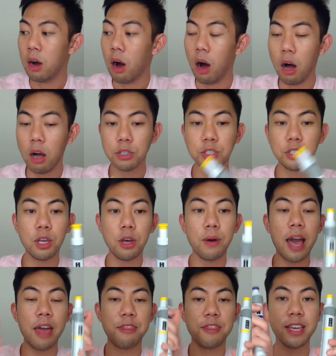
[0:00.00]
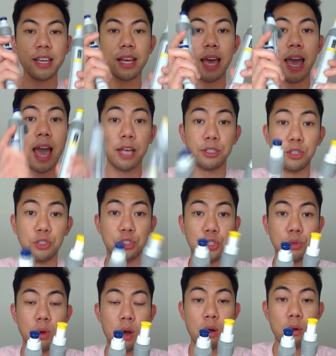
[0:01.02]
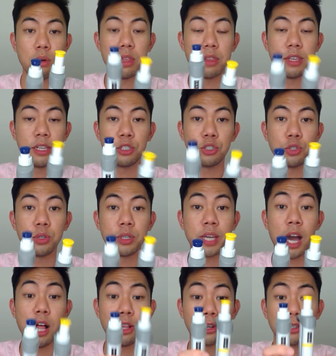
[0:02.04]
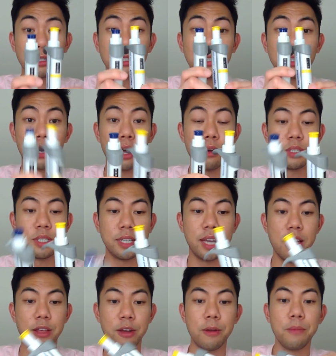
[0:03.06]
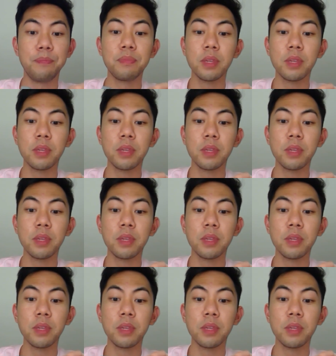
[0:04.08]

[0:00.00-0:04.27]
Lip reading: Also, I think as a duo, these two colors go together.